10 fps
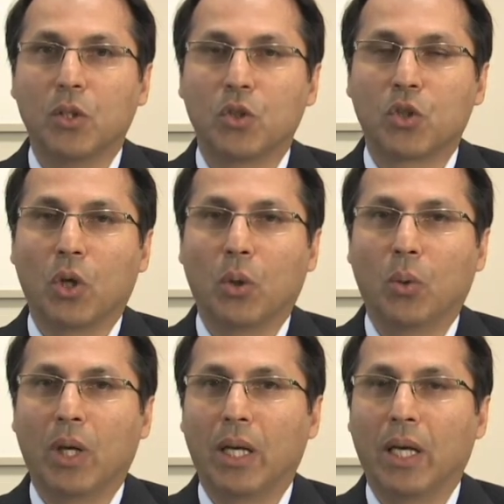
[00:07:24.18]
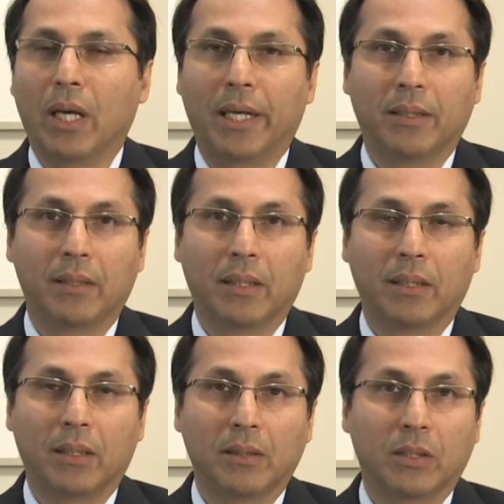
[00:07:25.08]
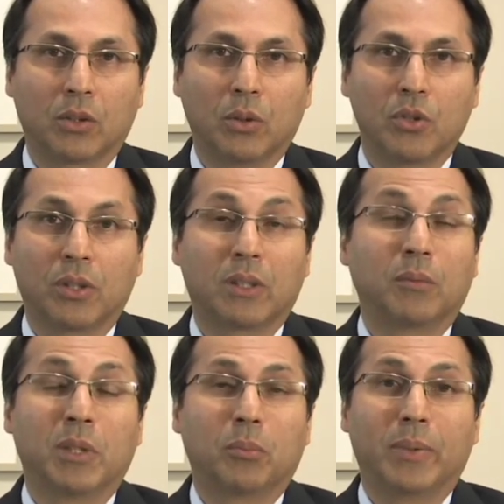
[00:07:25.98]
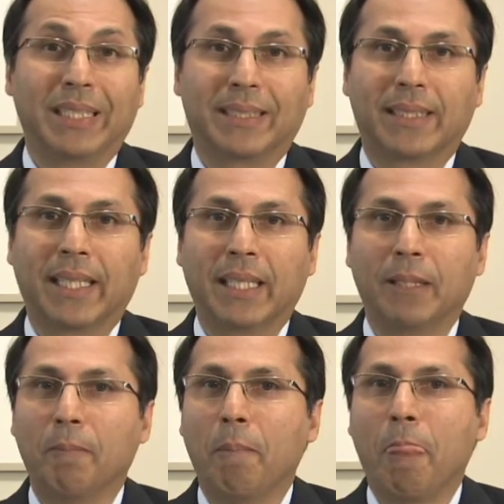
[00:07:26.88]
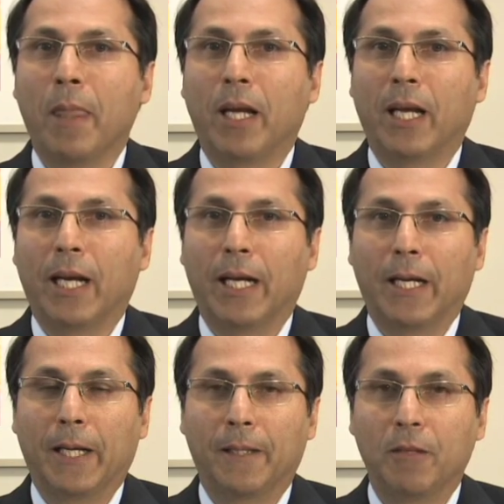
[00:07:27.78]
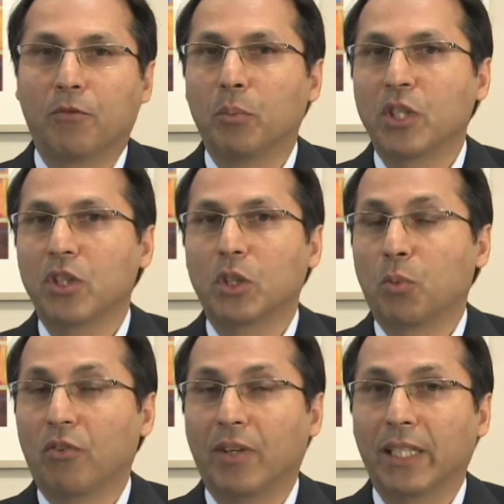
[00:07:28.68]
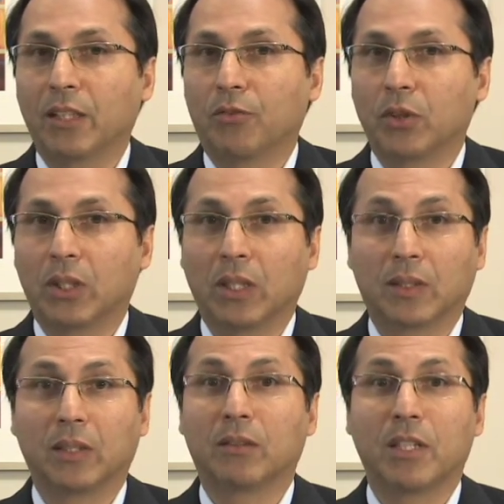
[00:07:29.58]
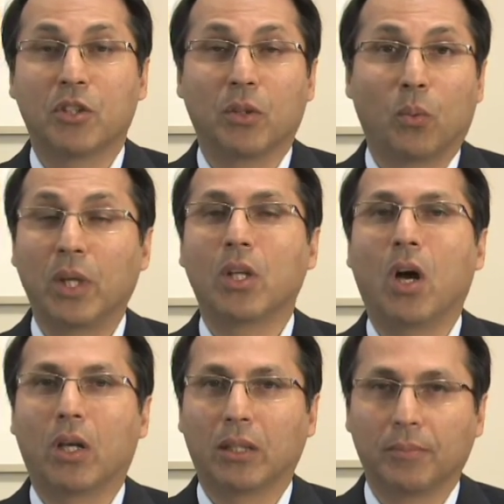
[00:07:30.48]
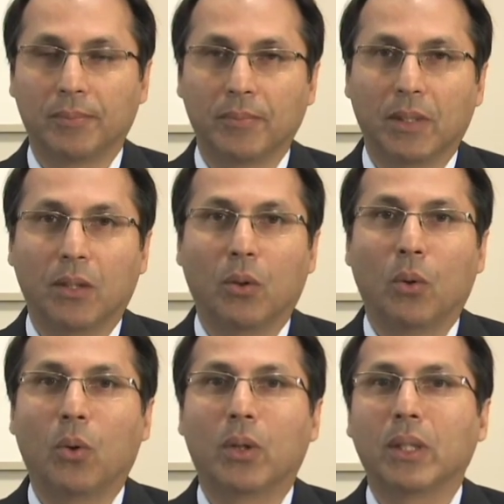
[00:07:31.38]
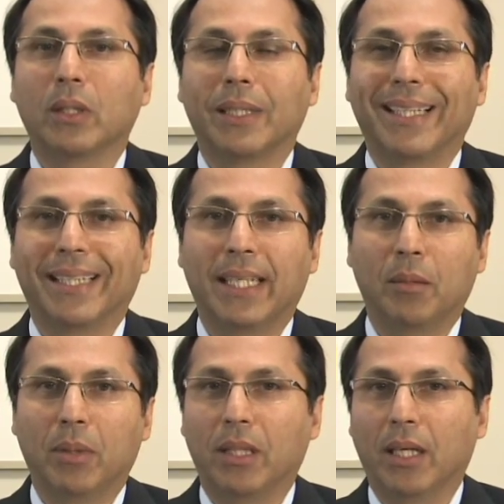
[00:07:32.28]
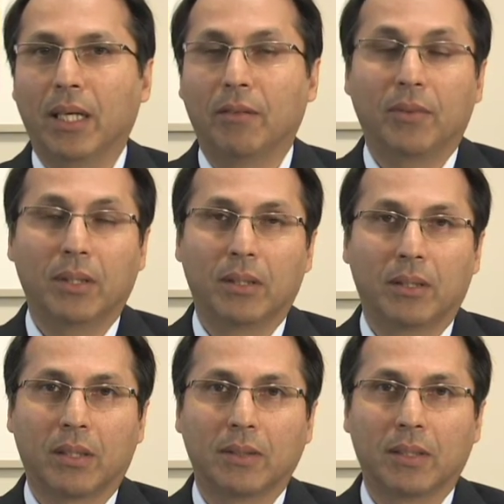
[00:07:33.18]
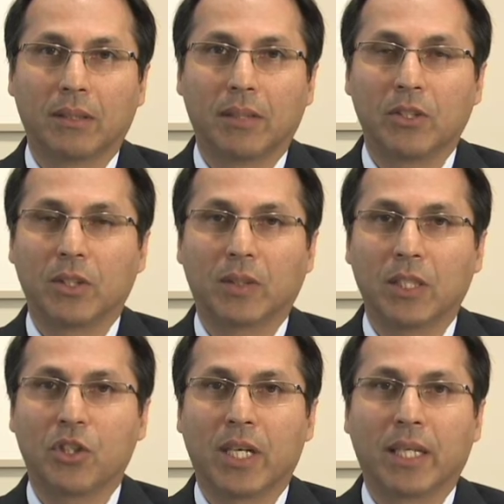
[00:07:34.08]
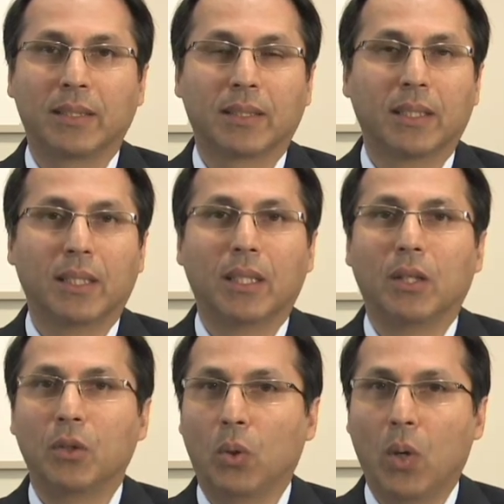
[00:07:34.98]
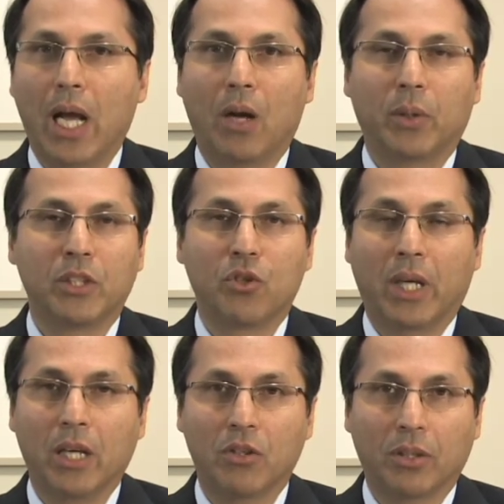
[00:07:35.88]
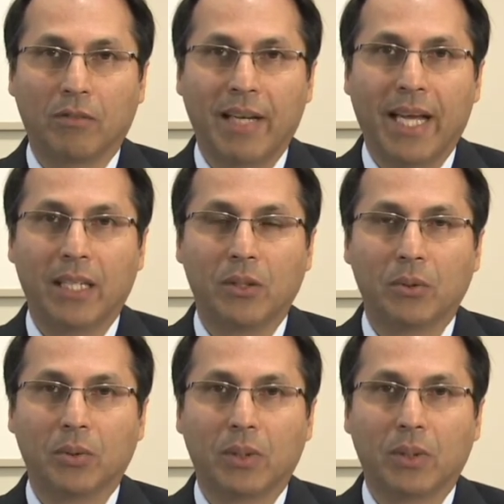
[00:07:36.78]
So either the non-disclosure agreement may say the information is provided for the consideration of $1, or they may have other considerations such as know-how, educational value.